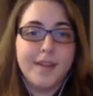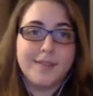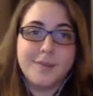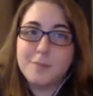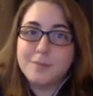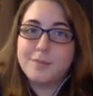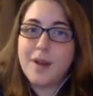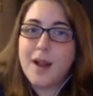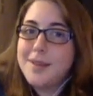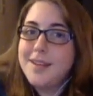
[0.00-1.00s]
It's
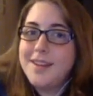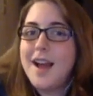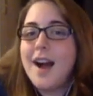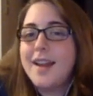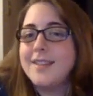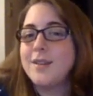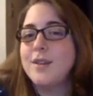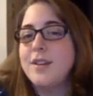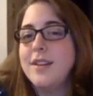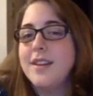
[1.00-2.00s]
probably not as
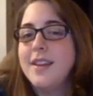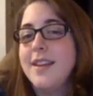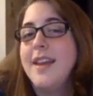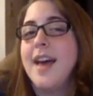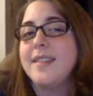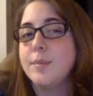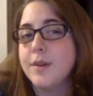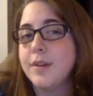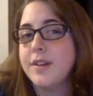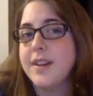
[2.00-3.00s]
good as a
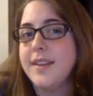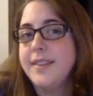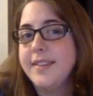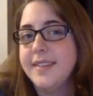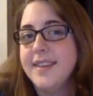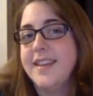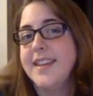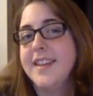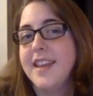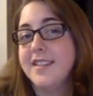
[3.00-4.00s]
birder is,
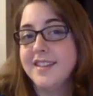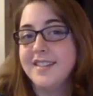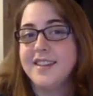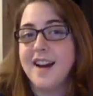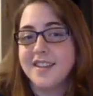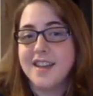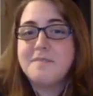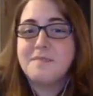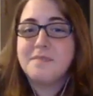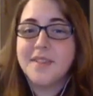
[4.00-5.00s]
at least not yet.
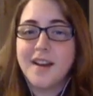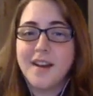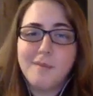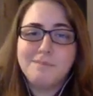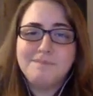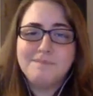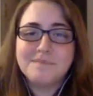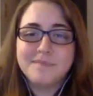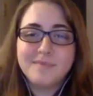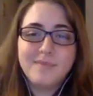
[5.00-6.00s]

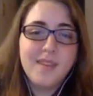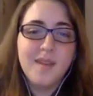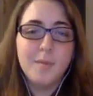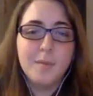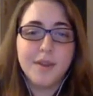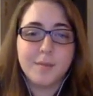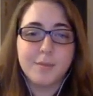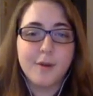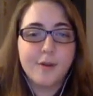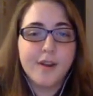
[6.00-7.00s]
But the
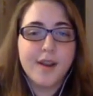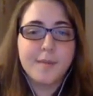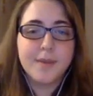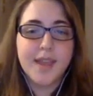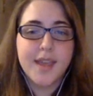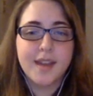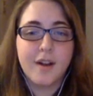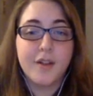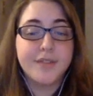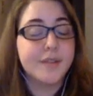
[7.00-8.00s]
program can
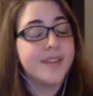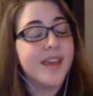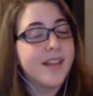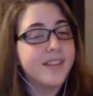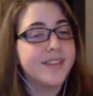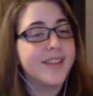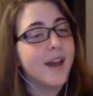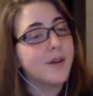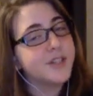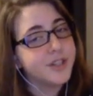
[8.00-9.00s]
also tell us
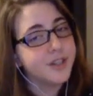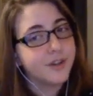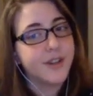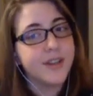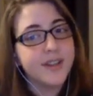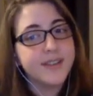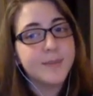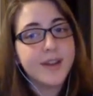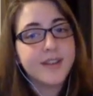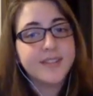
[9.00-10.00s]
how sure it is
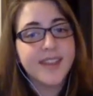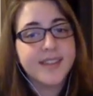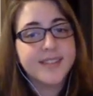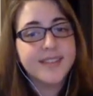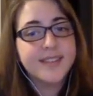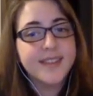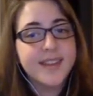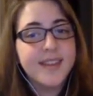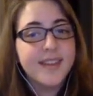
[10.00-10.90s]
about its guesses.